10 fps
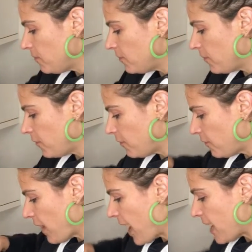
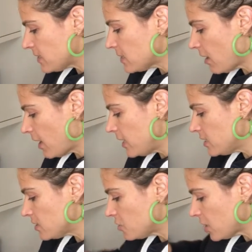
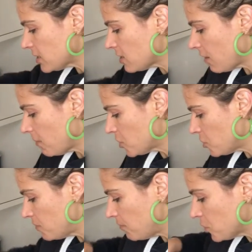fair-sized chestnut
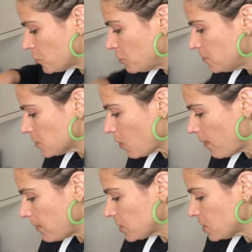mushrooms,
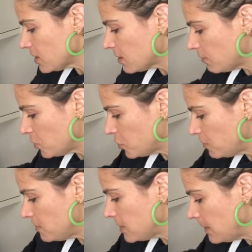quite big chestnut
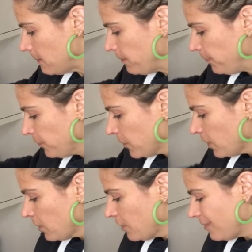mushrooms.
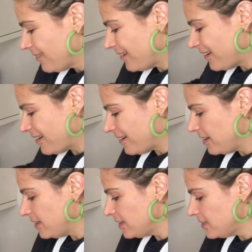You
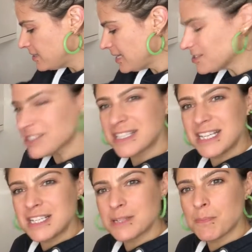see, it just
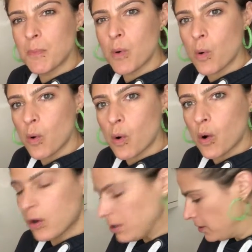needed
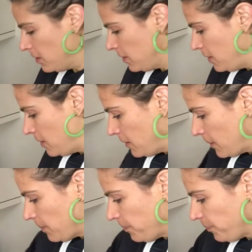more
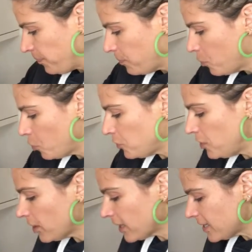
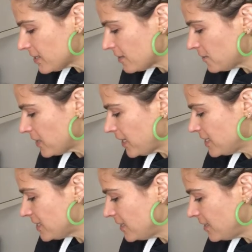nuggets of
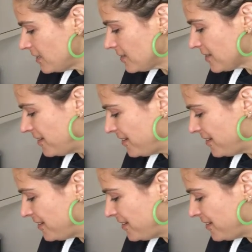tastiness,